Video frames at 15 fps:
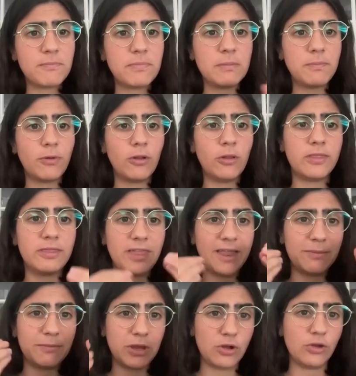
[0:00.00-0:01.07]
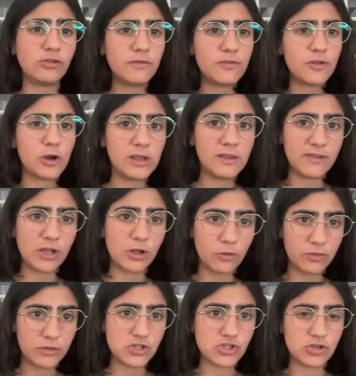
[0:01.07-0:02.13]
people that, because of their living
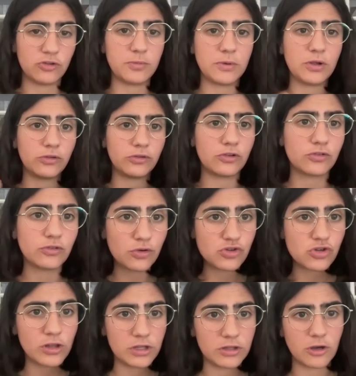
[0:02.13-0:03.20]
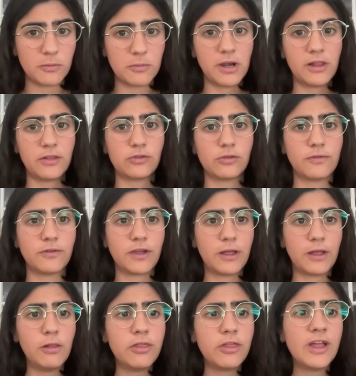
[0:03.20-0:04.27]
conditions, because they're social determinants of
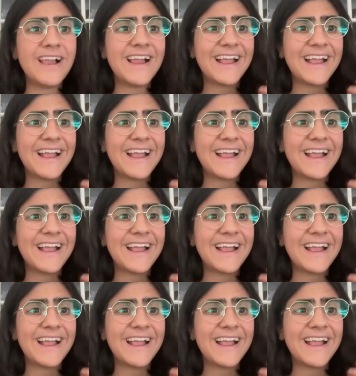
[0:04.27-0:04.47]
health,